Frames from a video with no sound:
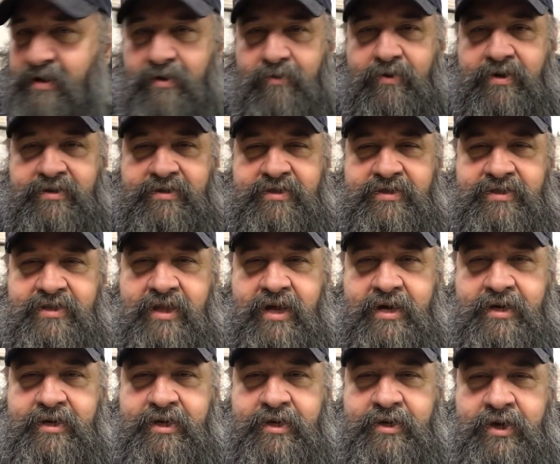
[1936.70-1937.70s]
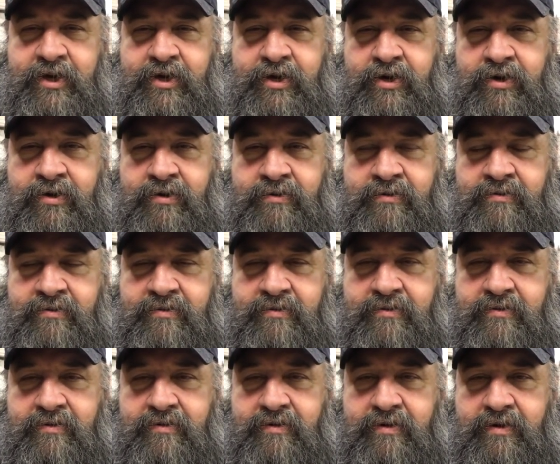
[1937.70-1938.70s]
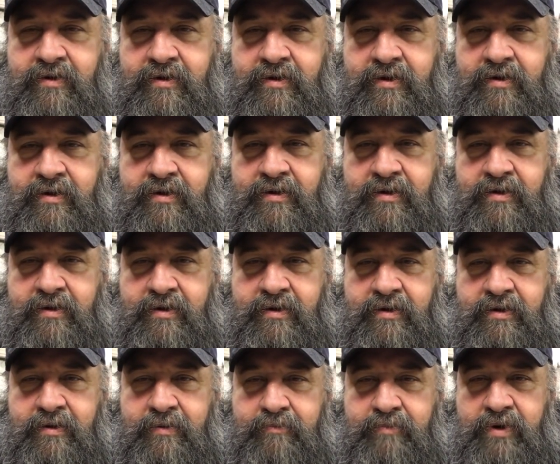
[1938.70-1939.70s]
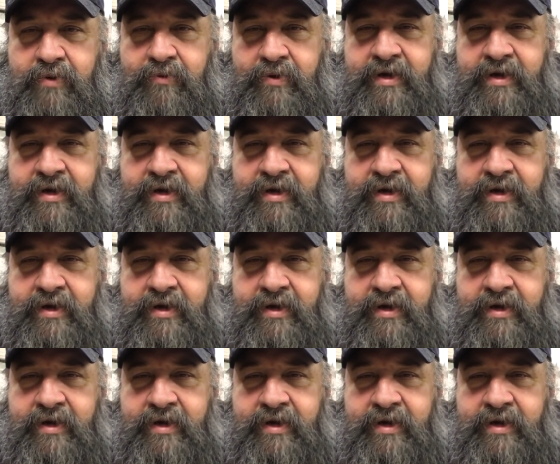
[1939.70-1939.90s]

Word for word: We're just letting you know, but